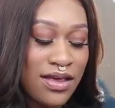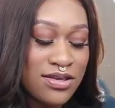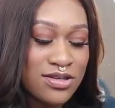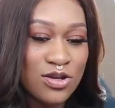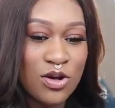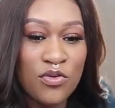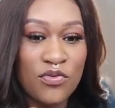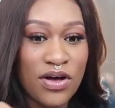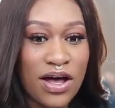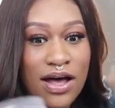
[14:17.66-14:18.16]

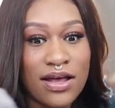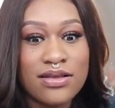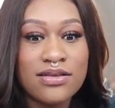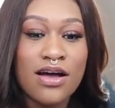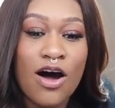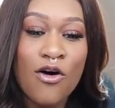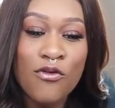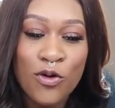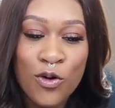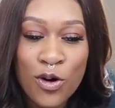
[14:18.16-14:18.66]
So,
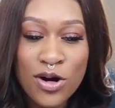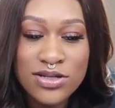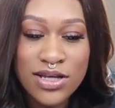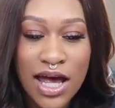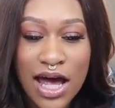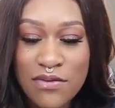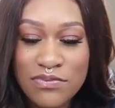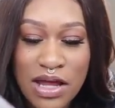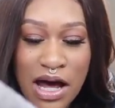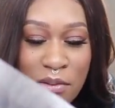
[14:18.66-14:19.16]
of course,
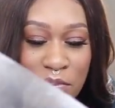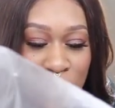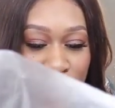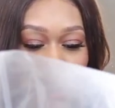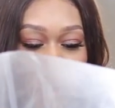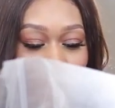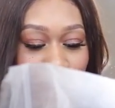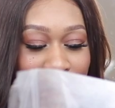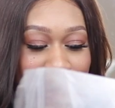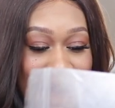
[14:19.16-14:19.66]
I have not
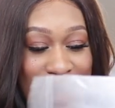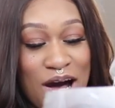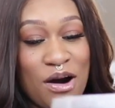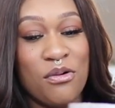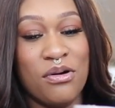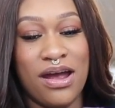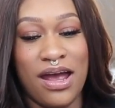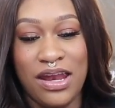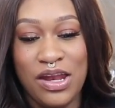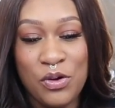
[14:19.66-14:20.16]
been going
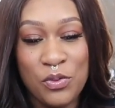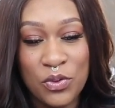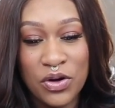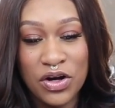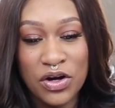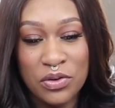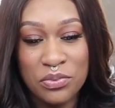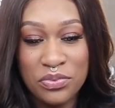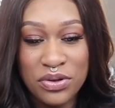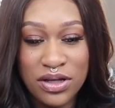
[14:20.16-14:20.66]
out
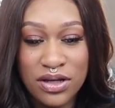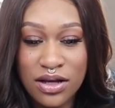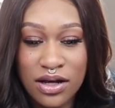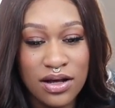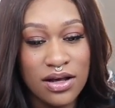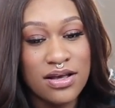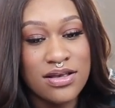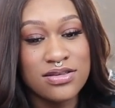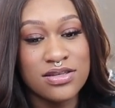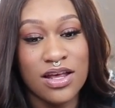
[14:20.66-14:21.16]
anywhere
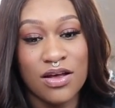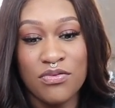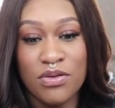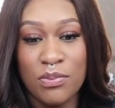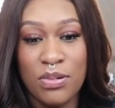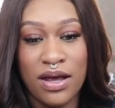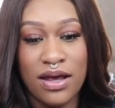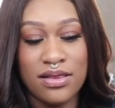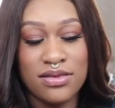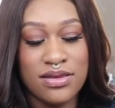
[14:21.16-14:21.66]
because of
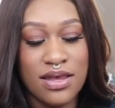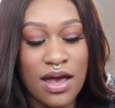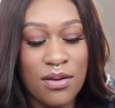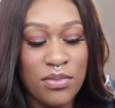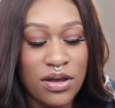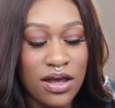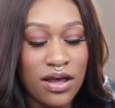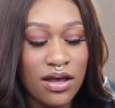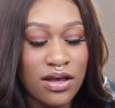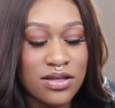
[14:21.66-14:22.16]
the
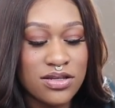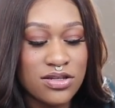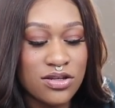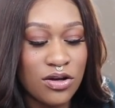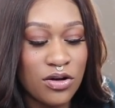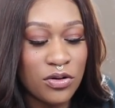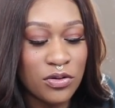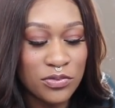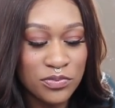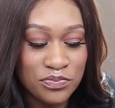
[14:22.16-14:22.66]
pandemic.
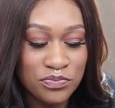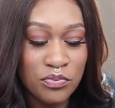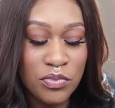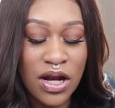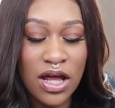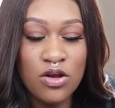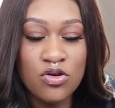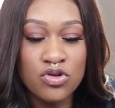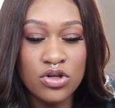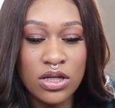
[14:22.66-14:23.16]
So,
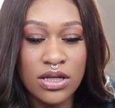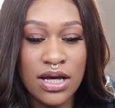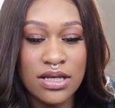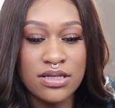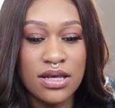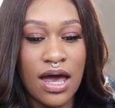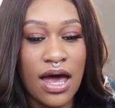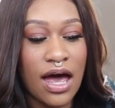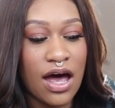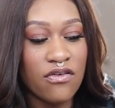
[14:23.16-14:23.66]
but I usually
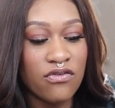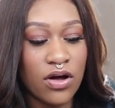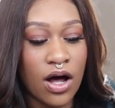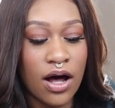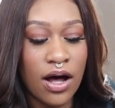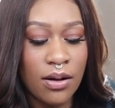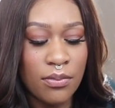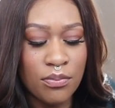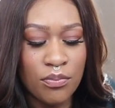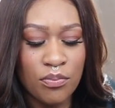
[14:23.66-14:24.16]
like to have
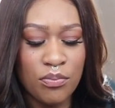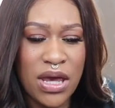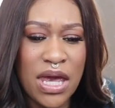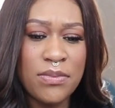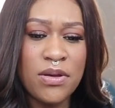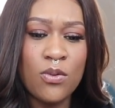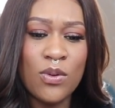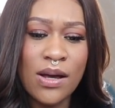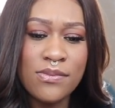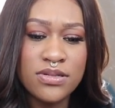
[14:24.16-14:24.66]

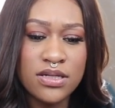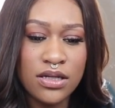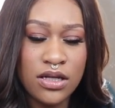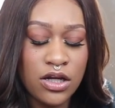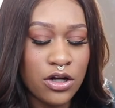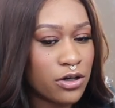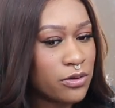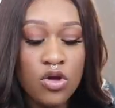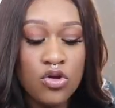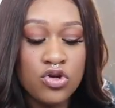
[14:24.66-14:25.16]
baby wipes in
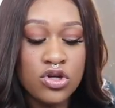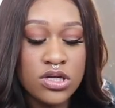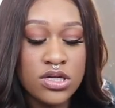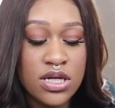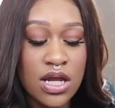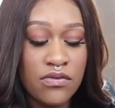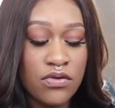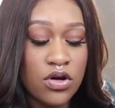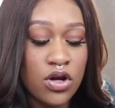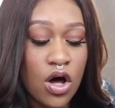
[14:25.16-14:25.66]
here. You just
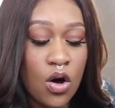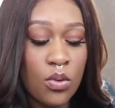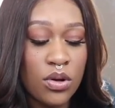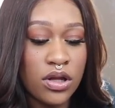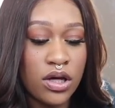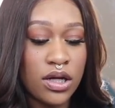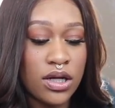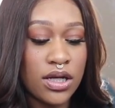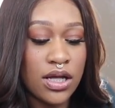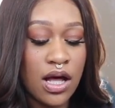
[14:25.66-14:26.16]
never know
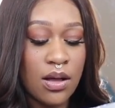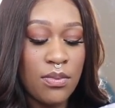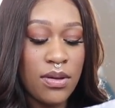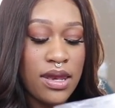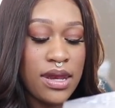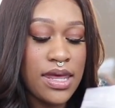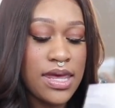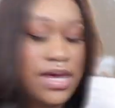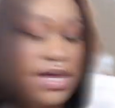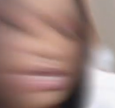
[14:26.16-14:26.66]
when they're going to come
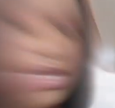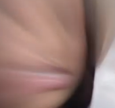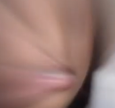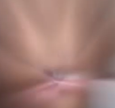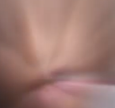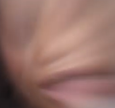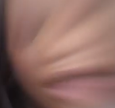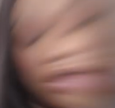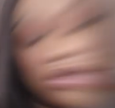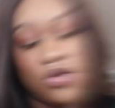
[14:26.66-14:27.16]
in
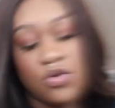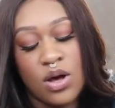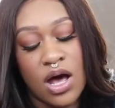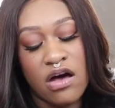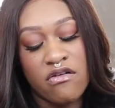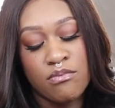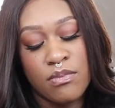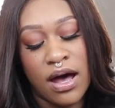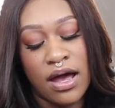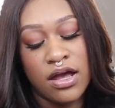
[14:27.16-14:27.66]
handy. I do
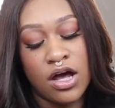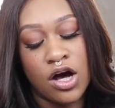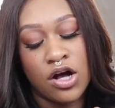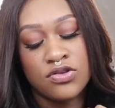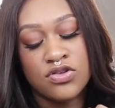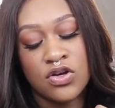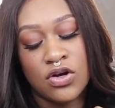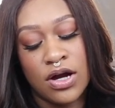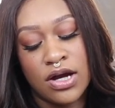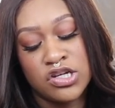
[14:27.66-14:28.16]
have my
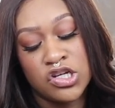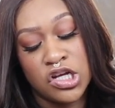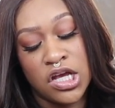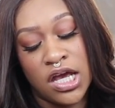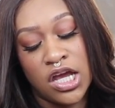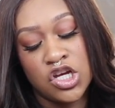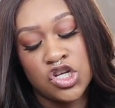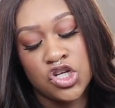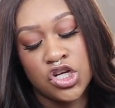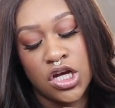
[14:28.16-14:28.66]
hunter
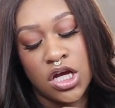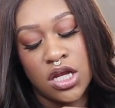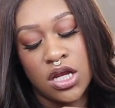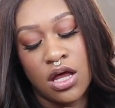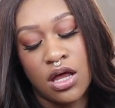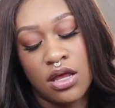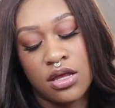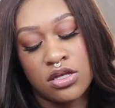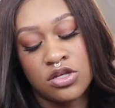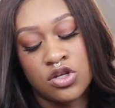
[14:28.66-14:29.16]

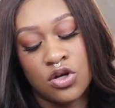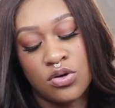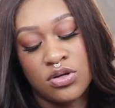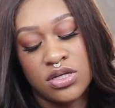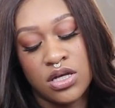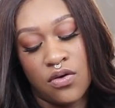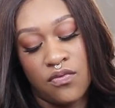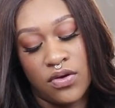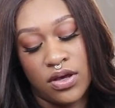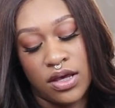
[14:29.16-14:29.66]
education
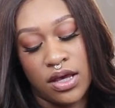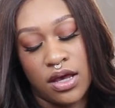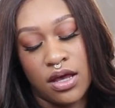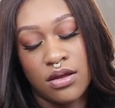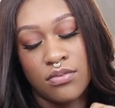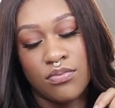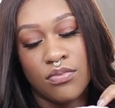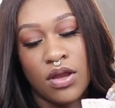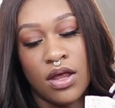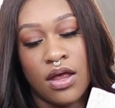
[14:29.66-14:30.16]

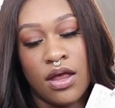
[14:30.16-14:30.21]
certificate